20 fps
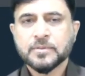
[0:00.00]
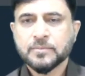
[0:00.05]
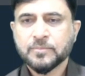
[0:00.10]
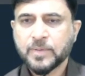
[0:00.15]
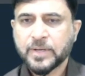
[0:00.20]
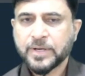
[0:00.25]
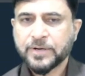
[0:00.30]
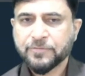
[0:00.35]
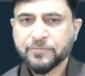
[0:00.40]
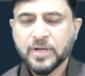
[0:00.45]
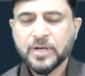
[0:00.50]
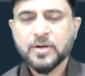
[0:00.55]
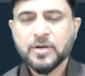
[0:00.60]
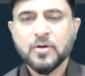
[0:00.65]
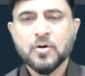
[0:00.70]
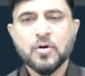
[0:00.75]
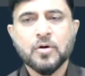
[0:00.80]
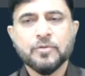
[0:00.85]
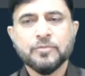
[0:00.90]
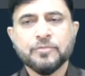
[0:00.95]
1
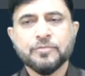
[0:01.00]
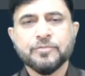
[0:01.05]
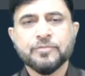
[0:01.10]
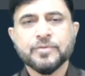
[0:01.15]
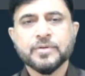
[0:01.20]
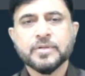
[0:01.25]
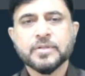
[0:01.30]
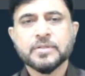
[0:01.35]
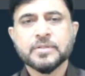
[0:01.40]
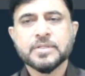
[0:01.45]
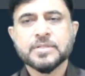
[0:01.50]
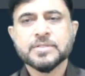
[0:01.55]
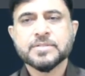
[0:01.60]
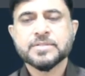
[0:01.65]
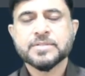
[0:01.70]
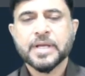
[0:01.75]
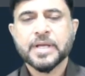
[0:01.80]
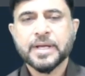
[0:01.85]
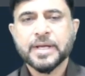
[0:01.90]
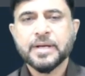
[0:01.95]
of the
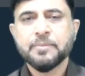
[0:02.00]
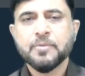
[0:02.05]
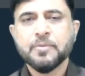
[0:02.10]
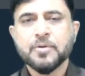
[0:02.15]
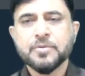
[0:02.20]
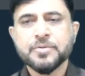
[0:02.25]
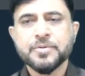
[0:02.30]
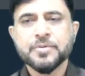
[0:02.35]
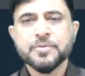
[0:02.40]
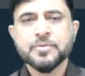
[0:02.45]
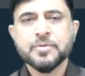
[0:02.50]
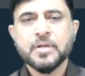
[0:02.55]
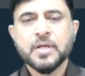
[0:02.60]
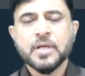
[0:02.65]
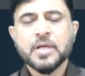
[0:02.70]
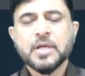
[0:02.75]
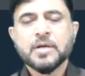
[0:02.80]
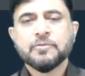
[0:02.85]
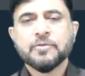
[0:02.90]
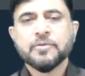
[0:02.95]
second module.
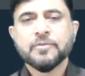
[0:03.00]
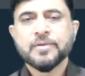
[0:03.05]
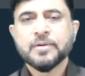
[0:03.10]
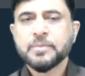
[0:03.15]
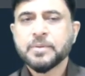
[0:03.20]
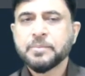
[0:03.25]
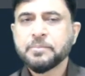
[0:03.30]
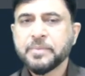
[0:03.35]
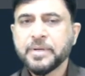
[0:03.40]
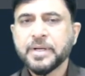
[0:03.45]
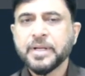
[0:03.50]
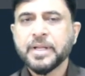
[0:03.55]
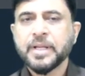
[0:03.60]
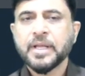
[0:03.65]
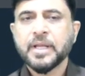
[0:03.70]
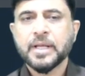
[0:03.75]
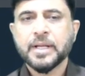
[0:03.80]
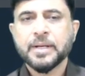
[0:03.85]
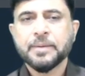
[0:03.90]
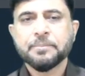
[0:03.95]
We will be
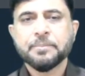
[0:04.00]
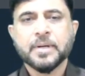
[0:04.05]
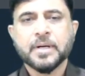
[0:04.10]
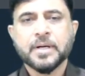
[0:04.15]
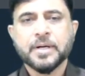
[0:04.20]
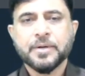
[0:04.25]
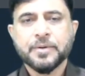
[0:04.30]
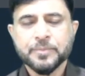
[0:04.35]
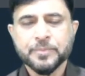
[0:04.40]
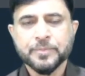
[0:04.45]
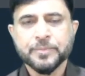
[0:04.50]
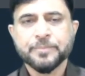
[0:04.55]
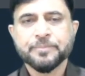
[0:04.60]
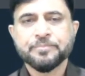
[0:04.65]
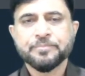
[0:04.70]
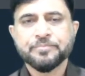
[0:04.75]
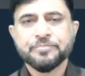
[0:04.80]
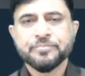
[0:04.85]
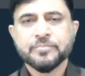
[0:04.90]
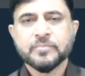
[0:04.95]
meeting in part 2.
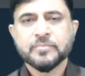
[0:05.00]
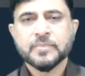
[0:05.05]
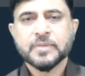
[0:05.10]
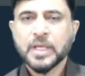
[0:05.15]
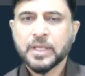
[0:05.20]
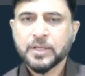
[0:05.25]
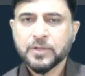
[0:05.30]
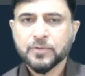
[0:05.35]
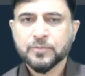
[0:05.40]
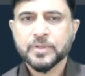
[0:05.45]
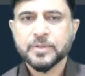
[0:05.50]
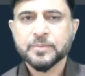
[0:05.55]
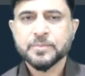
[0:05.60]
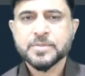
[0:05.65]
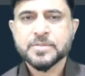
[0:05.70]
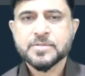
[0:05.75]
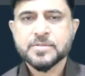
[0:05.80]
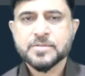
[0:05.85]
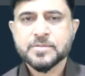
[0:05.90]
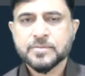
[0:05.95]
Thank you very
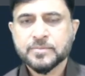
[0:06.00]
much.